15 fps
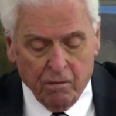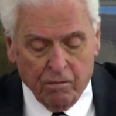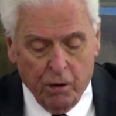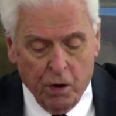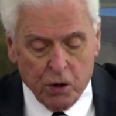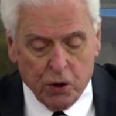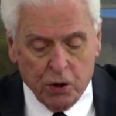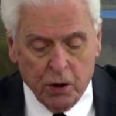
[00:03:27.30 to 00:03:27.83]

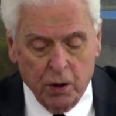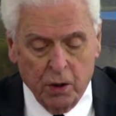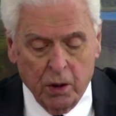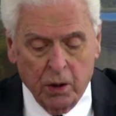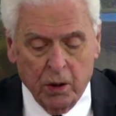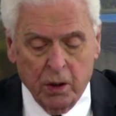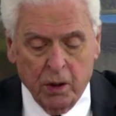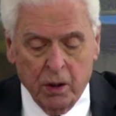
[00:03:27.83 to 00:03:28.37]
verse
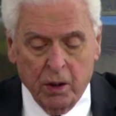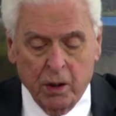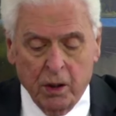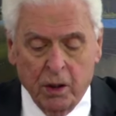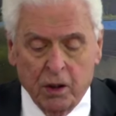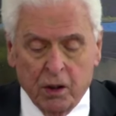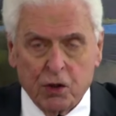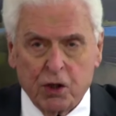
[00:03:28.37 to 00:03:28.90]

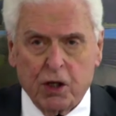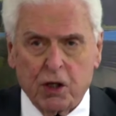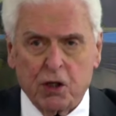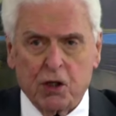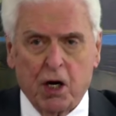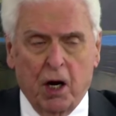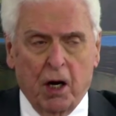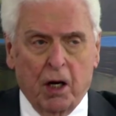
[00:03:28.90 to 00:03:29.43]

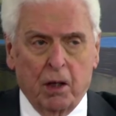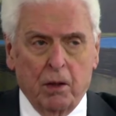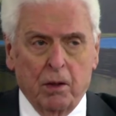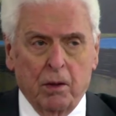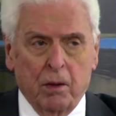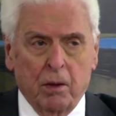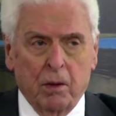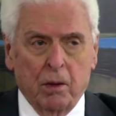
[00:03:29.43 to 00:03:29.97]
sixteen.
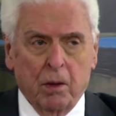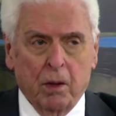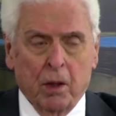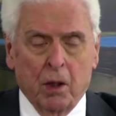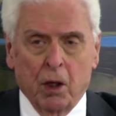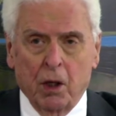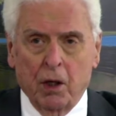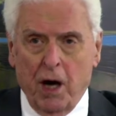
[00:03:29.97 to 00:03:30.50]

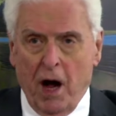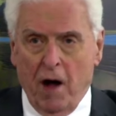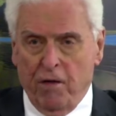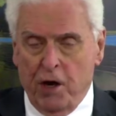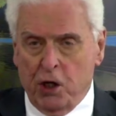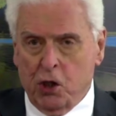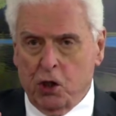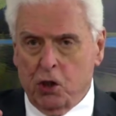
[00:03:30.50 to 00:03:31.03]
Now,
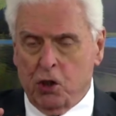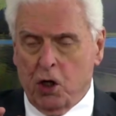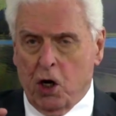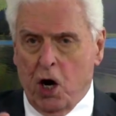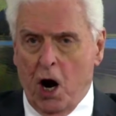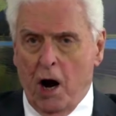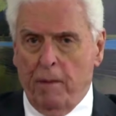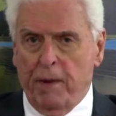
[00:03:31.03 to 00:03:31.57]
this is a
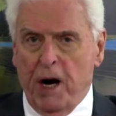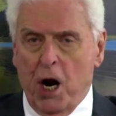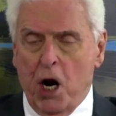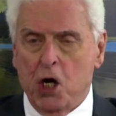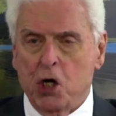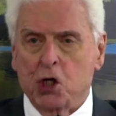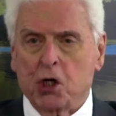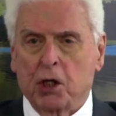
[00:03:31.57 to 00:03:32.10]

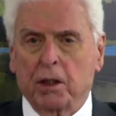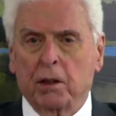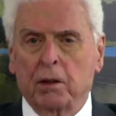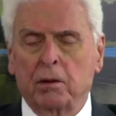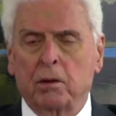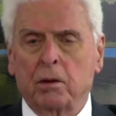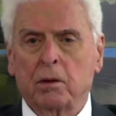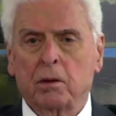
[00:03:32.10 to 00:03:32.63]

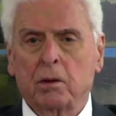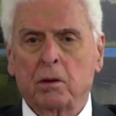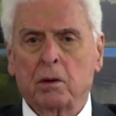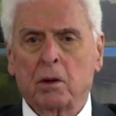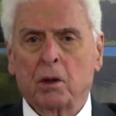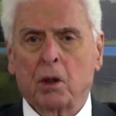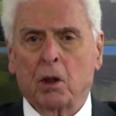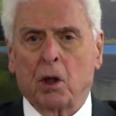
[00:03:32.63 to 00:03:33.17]
combination
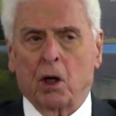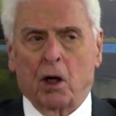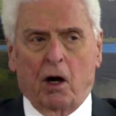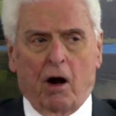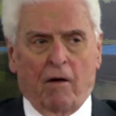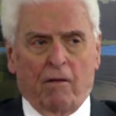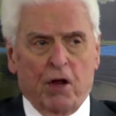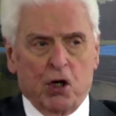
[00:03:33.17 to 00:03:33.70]

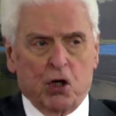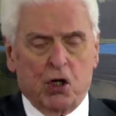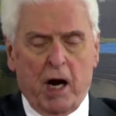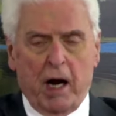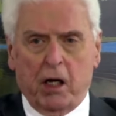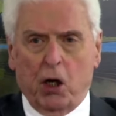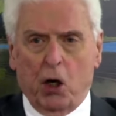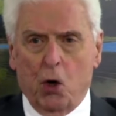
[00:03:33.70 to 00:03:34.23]
of the
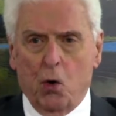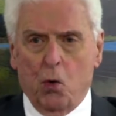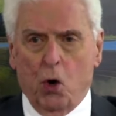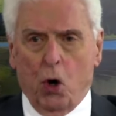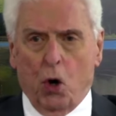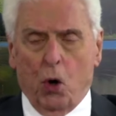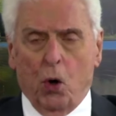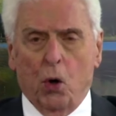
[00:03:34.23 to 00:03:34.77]
secular
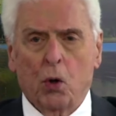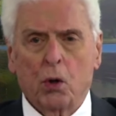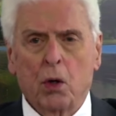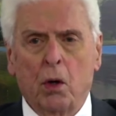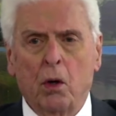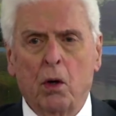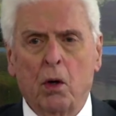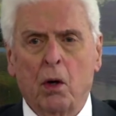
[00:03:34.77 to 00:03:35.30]
world
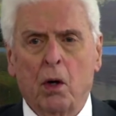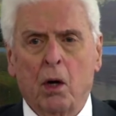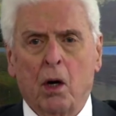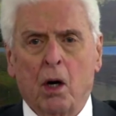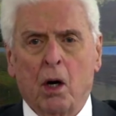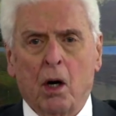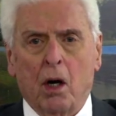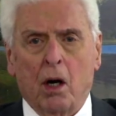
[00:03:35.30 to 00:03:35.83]

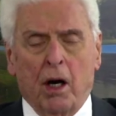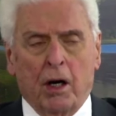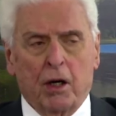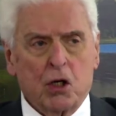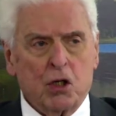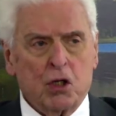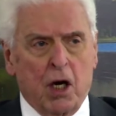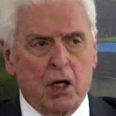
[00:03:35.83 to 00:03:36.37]
and
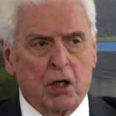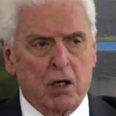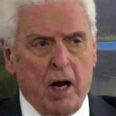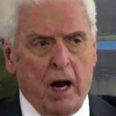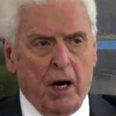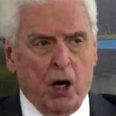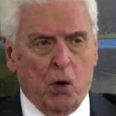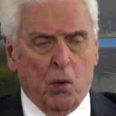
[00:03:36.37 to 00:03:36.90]
the
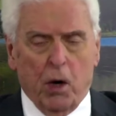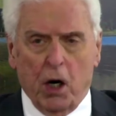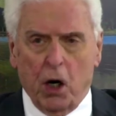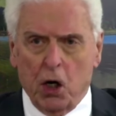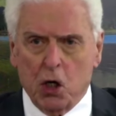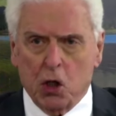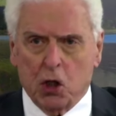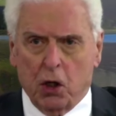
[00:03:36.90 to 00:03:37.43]
satanic
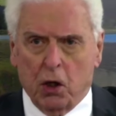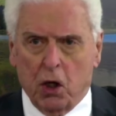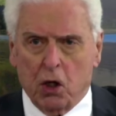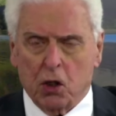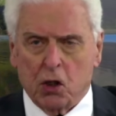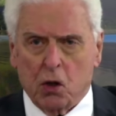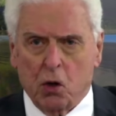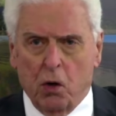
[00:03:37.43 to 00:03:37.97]
religion
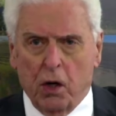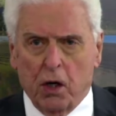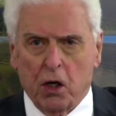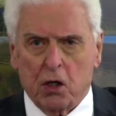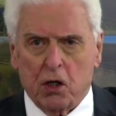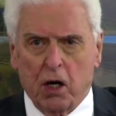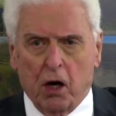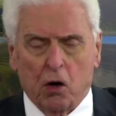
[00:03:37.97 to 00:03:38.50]
that's going to
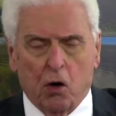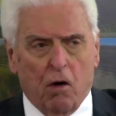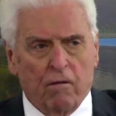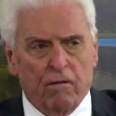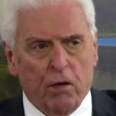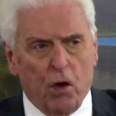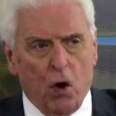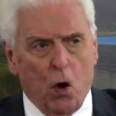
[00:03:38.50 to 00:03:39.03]
take
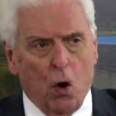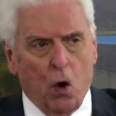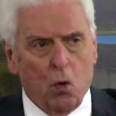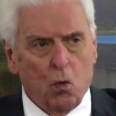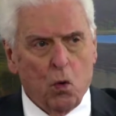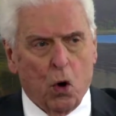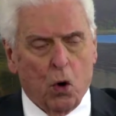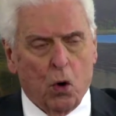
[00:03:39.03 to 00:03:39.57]
over the
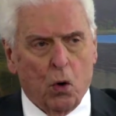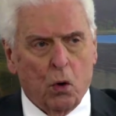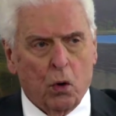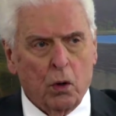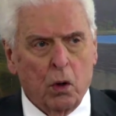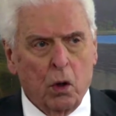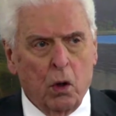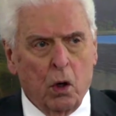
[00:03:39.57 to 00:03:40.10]
whole world.
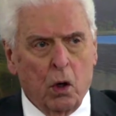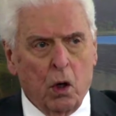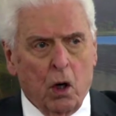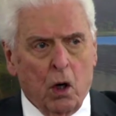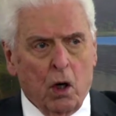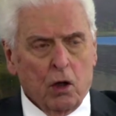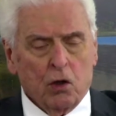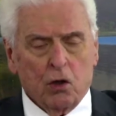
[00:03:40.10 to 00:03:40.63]

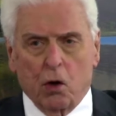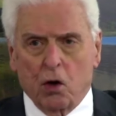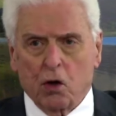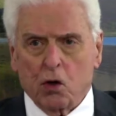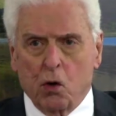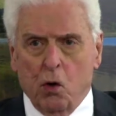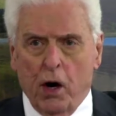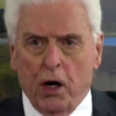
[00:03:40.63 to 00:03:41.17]
So
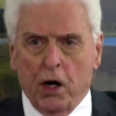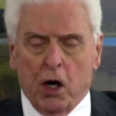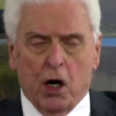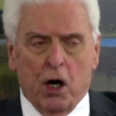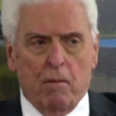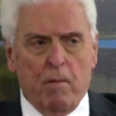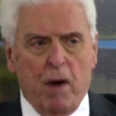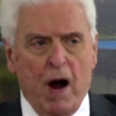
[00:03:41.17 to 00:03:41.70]
it's going to
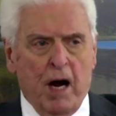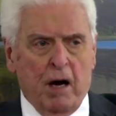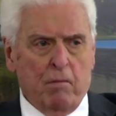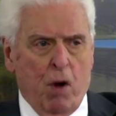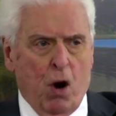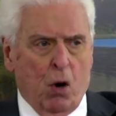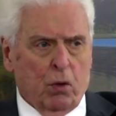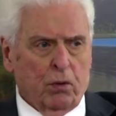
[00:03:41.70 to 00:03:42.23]
combine
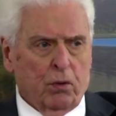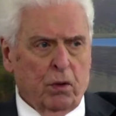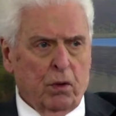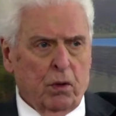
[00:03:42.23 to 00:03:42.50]
both